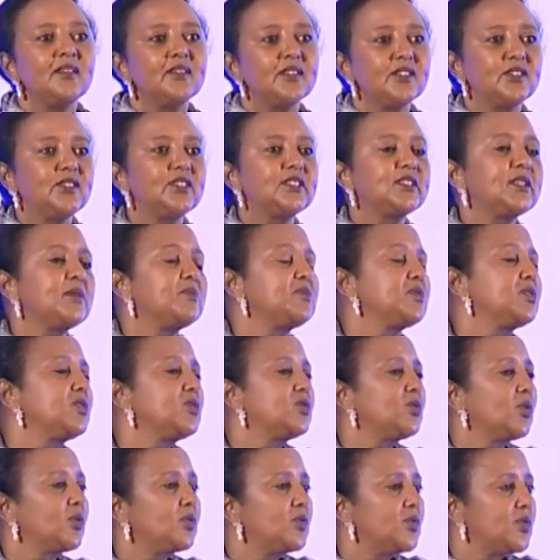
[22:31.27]
The systems
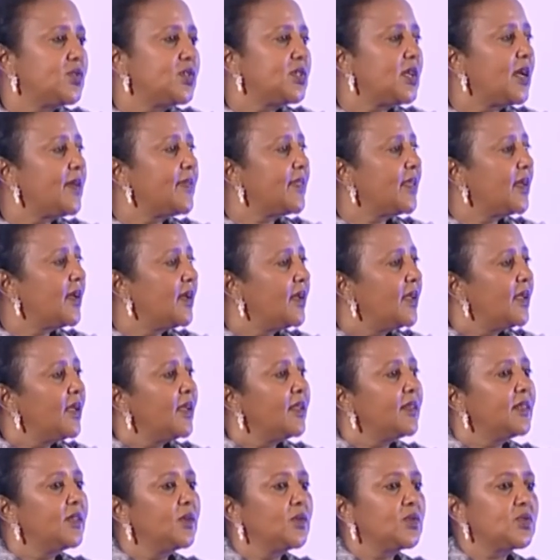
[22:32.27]
didn't talk to each other.
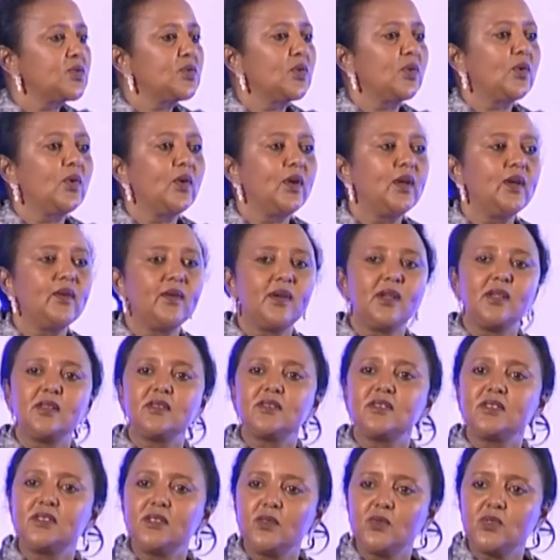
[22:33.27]
There was no
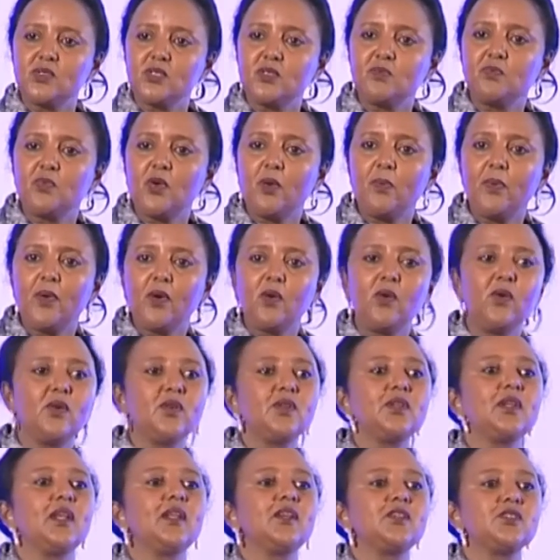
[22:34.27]
coherence. There wasn't proper
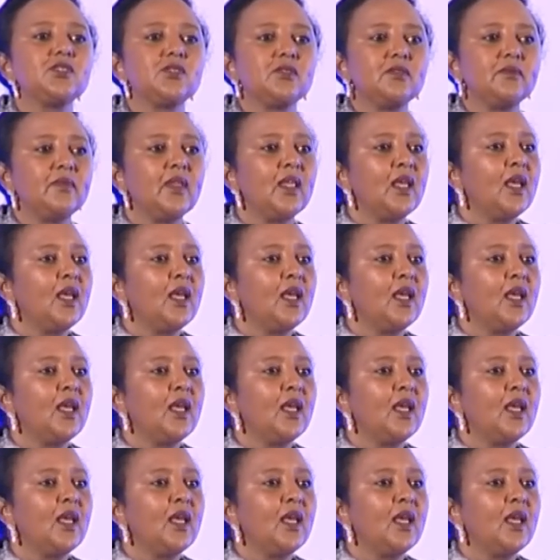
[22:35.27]
coordination.